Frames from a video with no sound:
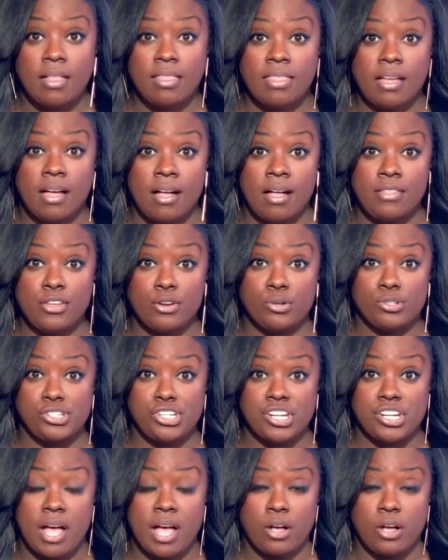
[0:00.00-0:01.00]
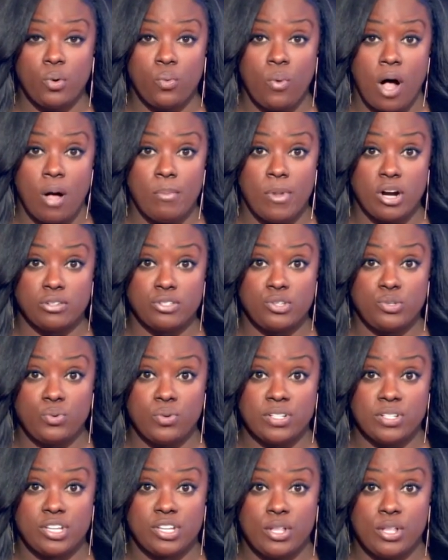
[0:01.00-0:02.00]
The other Chicago Walmart
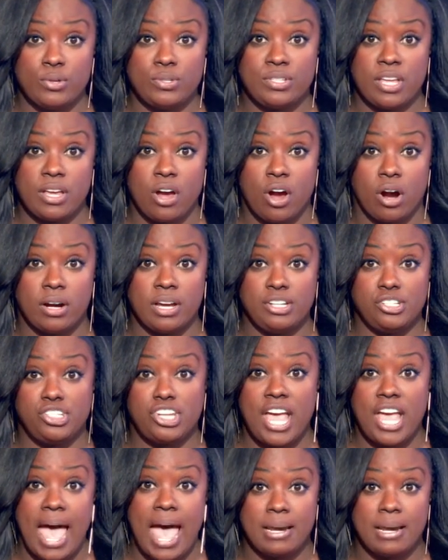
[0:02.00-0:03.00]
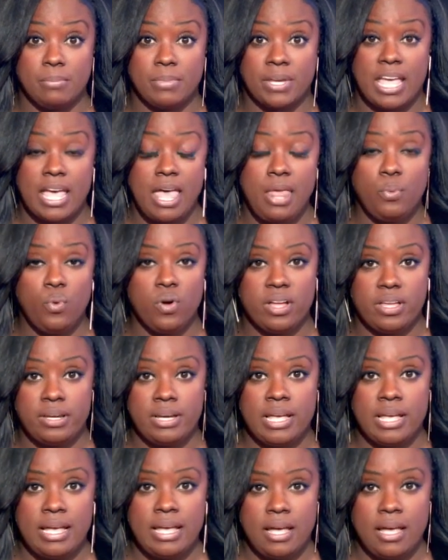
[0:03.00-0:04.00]
stores closing are in Chatham,
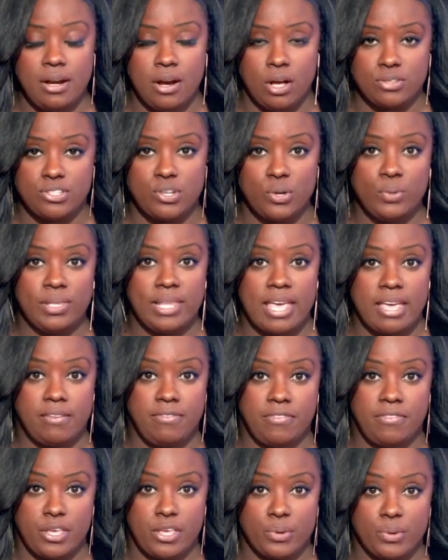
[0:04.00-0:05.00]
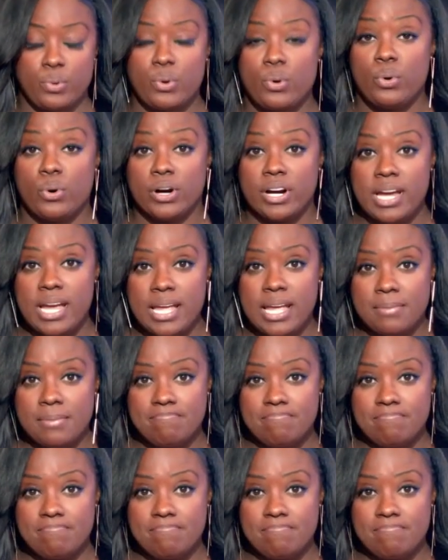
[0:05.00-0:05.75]
Kenwood, and also Lakeview. Corey?